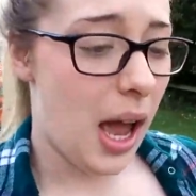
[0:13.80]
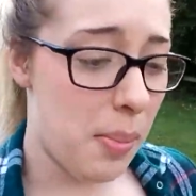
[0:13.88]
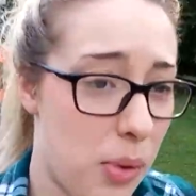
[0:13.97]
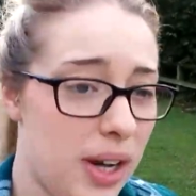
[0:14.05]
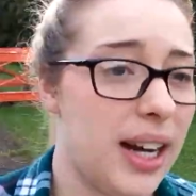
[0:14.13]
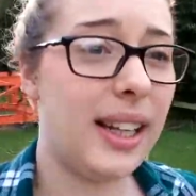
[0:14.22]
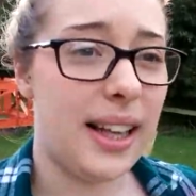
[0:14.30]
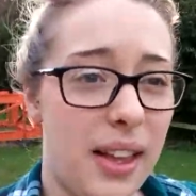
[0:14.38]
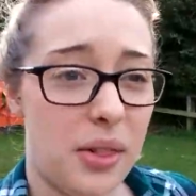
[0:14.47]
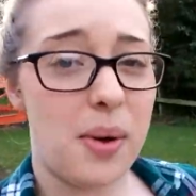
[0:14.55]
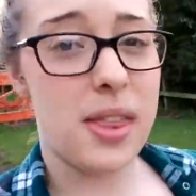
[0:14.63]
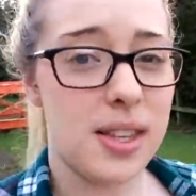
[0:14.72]
I'm pretty glad
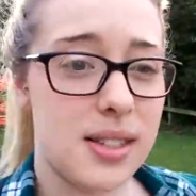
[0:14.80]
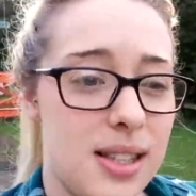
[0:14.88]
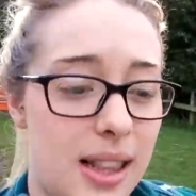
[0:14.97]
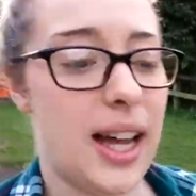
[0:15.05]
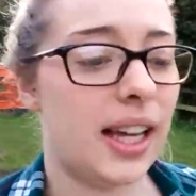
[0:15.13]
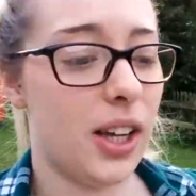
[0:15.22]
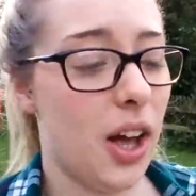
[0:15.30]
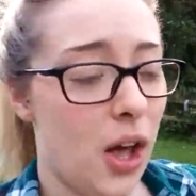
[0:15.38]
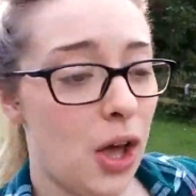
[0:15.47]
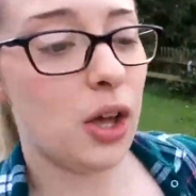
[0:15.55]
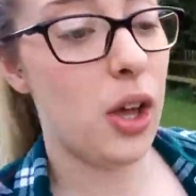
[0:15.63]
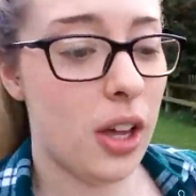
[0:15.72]
that the weather's like
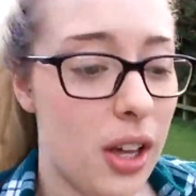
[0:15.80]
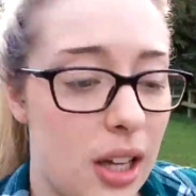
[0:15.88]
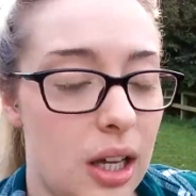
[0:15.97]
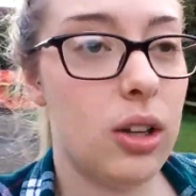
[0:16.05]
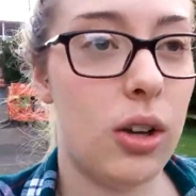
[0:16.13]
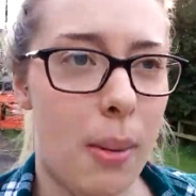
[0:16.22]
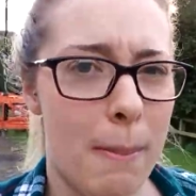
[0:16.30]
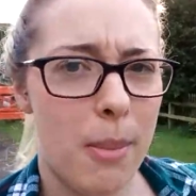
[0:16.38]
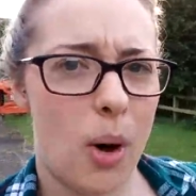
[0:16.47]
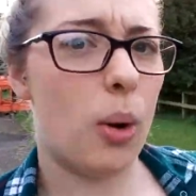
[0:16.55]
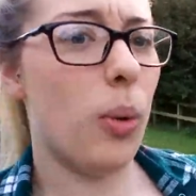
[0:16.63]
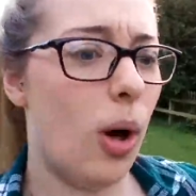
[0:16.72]
got
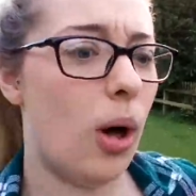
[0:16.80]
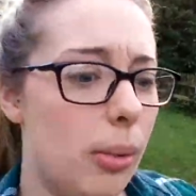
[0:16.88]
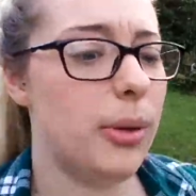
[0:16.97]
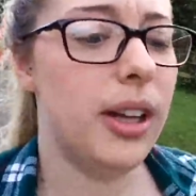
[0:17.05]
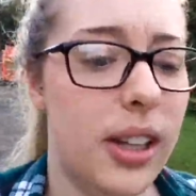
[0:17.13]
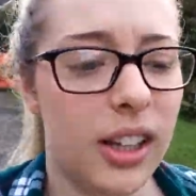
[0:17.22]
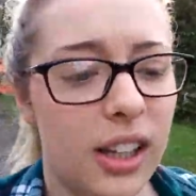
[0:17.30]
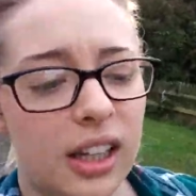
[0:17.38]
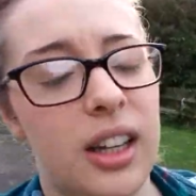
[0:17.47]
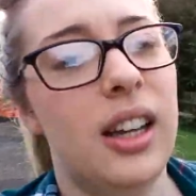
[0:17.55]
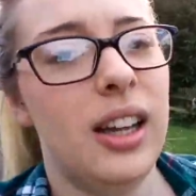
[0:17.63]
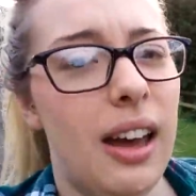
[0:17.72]
more warmer
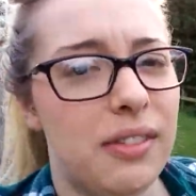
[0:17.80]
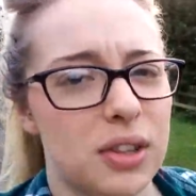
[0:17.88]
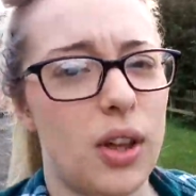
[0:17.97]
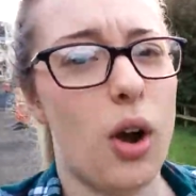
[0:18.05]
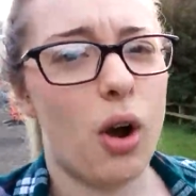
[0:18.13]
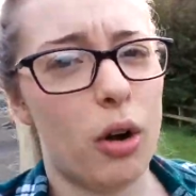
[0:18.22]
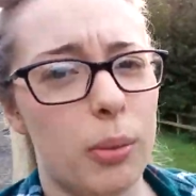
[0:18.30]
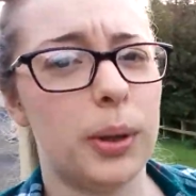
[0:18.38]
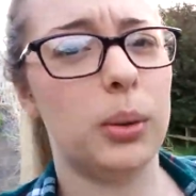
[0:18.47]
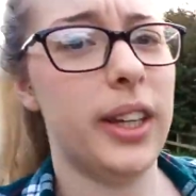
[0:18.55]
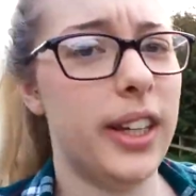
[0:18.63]
after the horrible